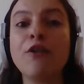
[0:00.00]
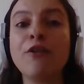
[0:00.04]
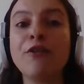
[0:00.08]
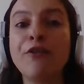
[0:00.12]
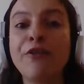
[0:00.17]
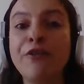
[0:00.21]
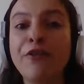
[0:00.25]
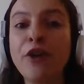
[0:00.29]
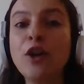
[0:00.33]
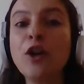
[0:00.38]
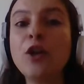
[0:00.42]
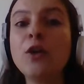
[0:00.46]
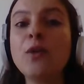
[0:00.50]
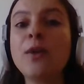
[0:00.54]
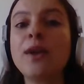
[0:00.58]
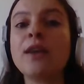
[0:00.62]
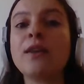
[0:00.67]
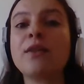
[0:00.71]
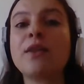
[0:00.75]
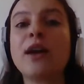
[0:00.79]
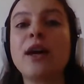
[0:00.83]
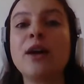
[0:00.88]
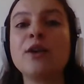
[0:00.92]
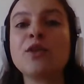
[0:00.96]
following
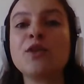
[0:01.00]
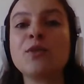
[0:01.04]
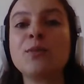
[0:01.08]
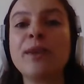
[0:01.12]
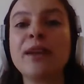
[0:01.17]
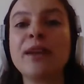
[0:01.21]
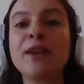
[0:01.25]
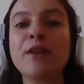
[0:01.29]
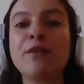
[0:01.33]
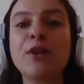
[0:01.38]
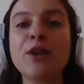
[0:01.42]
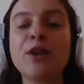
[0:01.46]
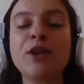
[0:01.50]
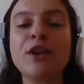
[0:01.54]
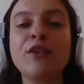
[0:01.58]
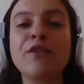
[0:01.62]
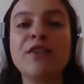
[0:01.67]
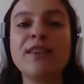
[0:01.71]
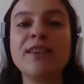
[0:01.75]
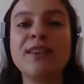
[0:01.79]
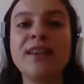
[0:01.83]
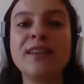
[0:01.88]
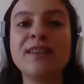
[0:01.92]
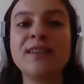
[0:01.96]
the outbreak of the
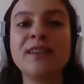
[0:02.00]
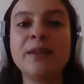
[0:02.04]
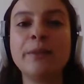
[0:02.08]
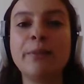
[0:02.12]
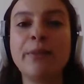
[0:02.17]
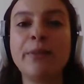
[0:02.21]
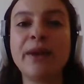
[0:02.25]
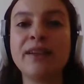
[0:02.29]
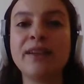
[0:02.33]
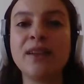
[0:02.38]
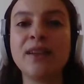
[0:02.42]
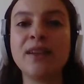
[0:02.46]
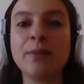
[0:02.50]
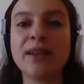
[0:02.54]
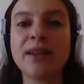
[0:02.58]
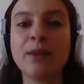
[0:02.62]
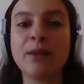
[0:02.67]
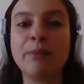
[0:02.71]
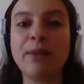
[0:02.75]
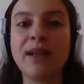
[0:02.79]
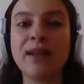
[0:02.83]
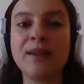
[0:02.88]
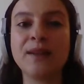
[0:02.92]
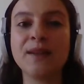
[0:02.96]
COVID-19 pandemic in
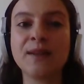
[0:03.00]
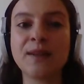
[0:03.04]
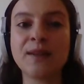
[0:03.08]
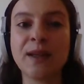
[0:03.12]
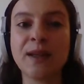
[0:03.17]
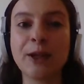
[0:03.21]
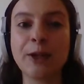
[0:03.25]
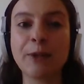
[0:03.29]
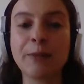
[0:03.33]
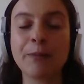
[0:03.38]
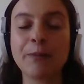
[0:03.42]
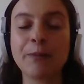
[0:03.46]
Palestine.